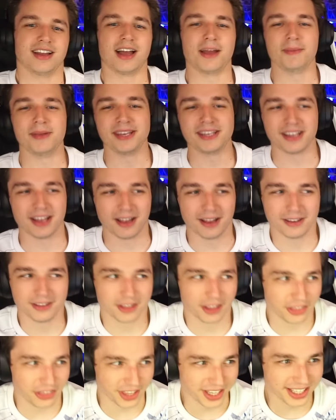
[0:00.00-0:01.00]
I mean,
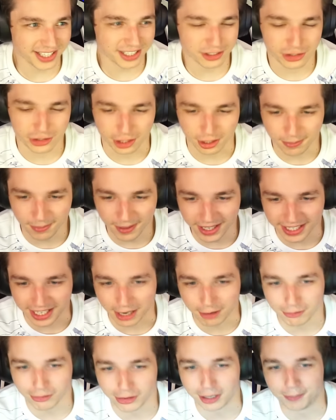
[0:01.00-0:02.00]
the thing is, Jimbei
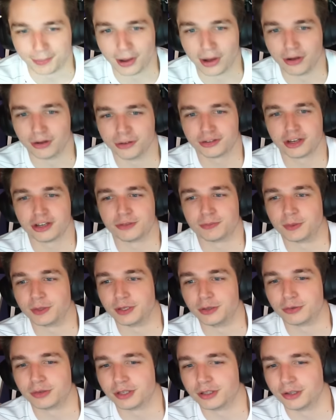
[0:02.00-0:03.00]
can't really apologize,
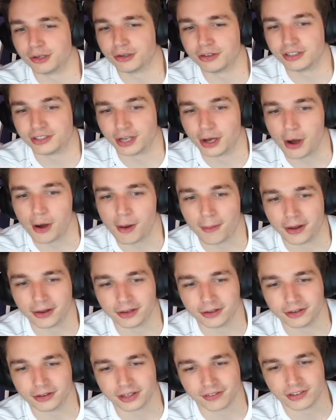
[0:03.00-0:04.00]
but you can literally tell on
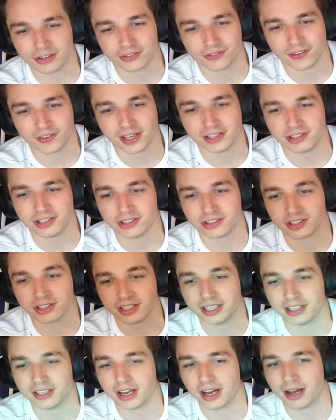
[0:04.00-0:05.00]
the look of his face.
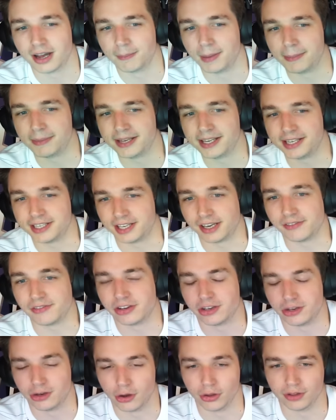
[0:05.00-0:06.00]
Maybe he didn't
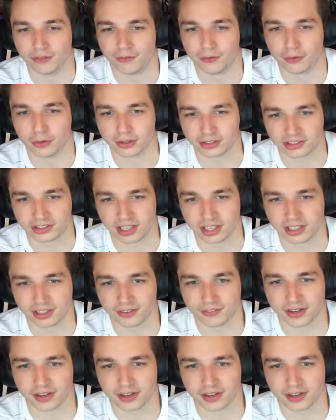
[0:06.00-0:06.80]
even know the full extent of